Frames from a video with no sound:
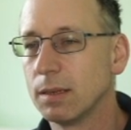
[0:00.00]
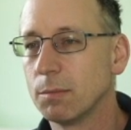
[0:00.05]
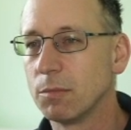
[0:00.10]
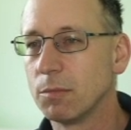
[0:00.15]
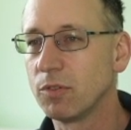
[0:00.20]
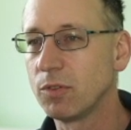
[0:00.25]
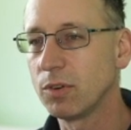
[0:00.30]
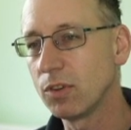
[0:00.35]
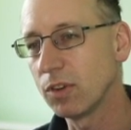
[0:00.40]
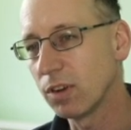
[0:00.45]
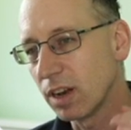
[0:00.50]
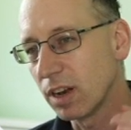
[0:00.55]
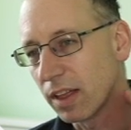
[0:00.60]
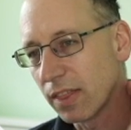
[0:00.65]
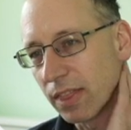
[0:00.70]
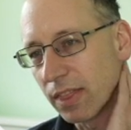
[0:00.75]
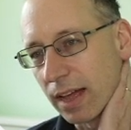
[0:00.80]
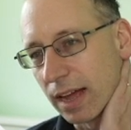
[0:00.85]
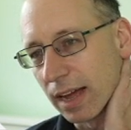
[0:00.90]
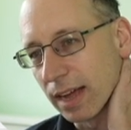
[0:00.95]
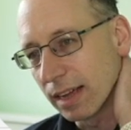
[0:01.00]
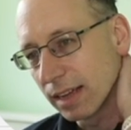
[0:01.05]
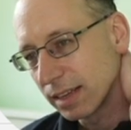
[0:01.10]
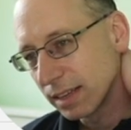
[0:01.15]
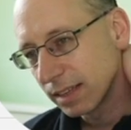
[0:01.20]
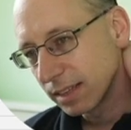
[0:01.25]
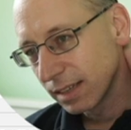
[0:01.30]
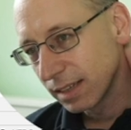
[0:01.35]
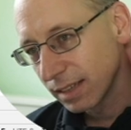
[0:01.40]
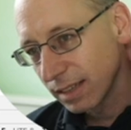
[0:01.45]
If we do it like that,
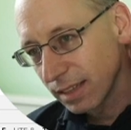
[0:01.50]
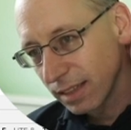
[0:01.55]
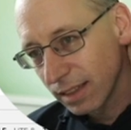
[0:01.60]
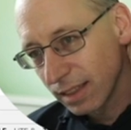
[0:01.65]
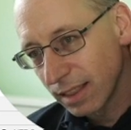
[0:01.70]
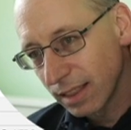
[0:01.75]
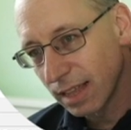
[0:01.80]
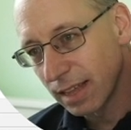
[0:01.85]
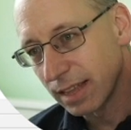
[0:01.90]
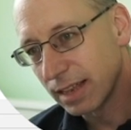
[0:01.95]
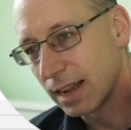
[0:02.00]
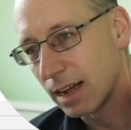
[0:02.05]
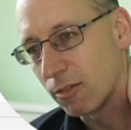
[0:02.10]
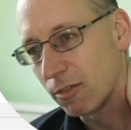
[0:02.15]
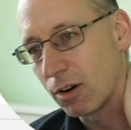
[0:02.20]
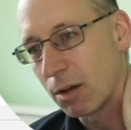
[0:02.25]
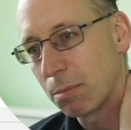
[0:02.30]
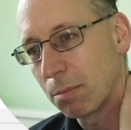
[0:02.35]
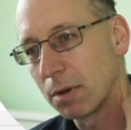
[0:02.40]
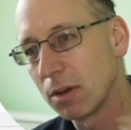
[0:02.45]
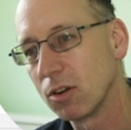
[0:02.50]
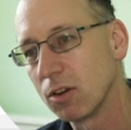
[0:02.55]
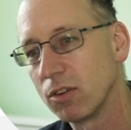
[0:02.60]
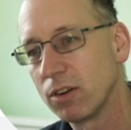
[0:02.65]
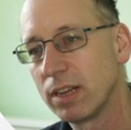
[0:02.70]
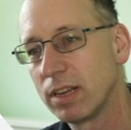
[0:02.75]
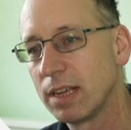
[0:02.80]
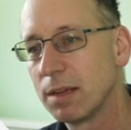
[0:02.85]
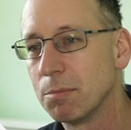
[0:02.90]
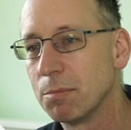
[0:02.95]
then our upload
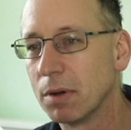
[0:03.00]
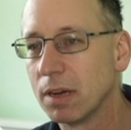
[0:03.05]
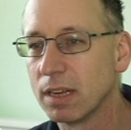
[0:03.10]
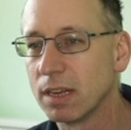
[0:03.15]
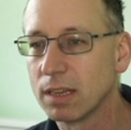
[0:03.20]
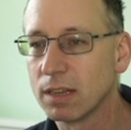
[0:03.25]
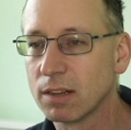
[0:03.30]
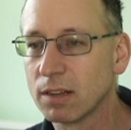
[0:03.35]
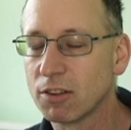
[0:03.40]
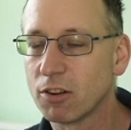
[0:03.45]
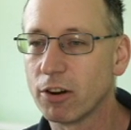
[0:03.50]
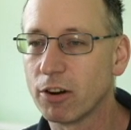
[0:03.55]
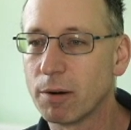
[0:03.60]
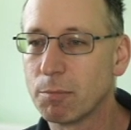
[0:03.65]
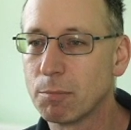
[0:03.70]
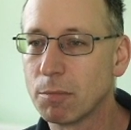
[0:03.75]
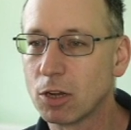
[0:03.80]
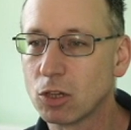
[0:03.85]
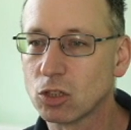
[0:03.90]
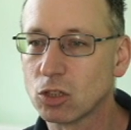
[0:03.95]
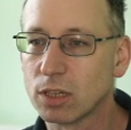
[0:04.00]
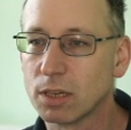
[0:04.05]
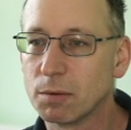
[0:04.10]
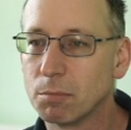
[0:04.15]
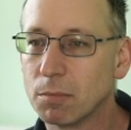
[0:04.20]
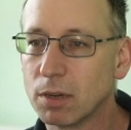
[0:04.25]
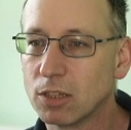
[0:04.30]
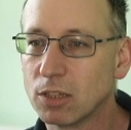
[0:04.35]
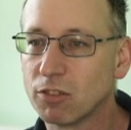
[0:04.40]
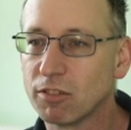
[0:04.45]
here might, our marshalling
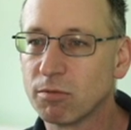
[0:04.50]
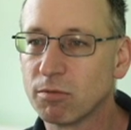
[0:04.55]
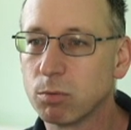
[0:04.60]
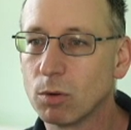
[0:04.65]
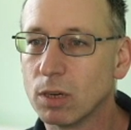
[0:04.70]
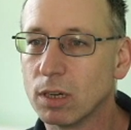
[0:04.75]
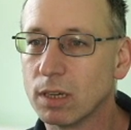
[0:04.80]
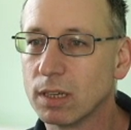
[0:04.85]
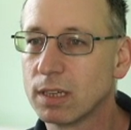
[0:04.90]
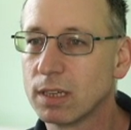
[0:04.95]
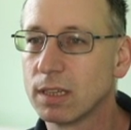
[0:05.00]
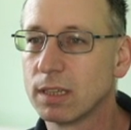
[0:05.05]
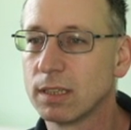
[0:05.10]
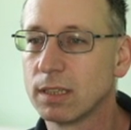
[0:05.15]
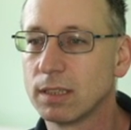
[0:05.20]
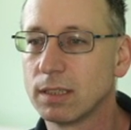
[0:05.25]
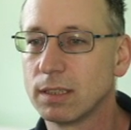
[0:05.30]
might just work.